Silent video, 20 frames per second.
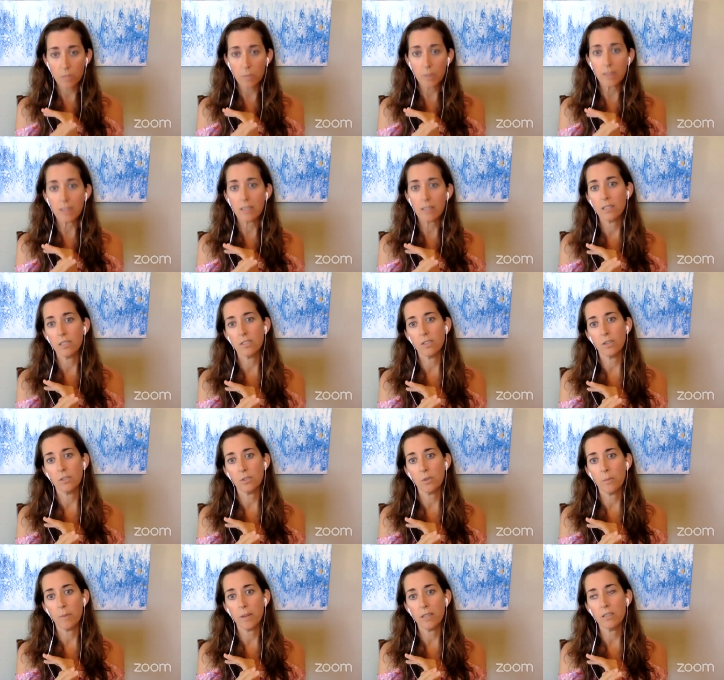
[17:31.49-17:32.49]
but this is
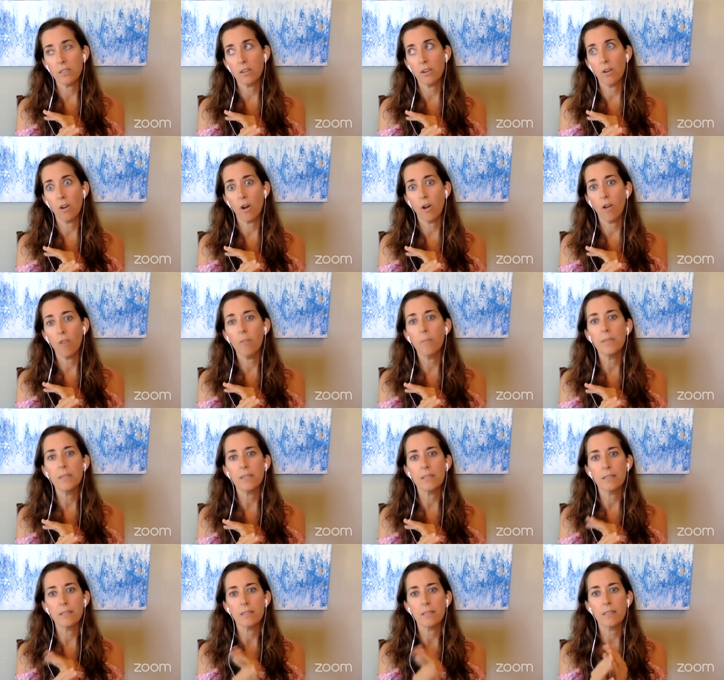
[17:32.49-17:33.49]
also based on all the
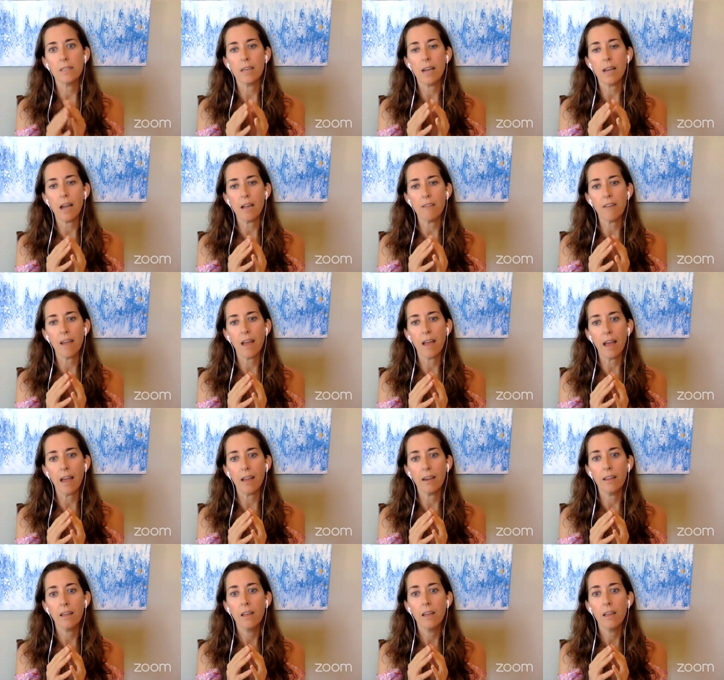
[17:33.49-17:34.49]
businesses that I've
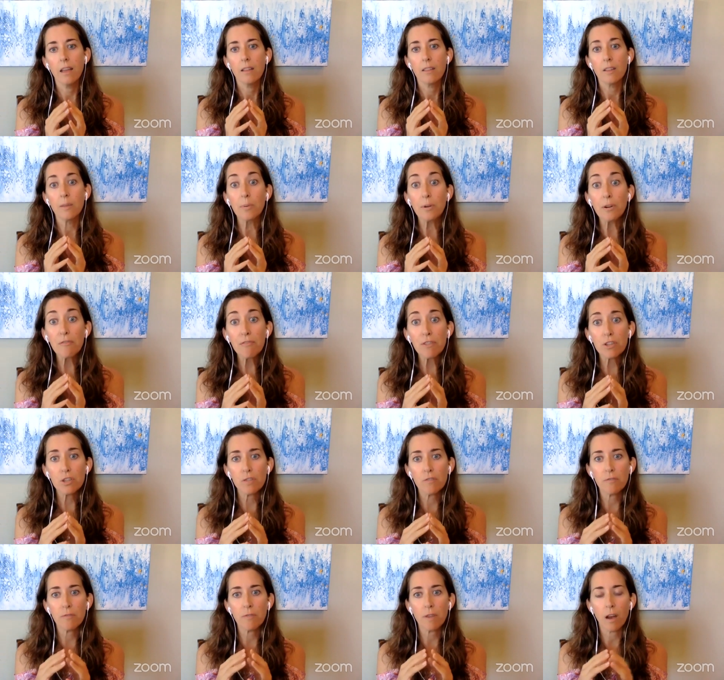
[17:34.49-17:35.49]
had the privilege of,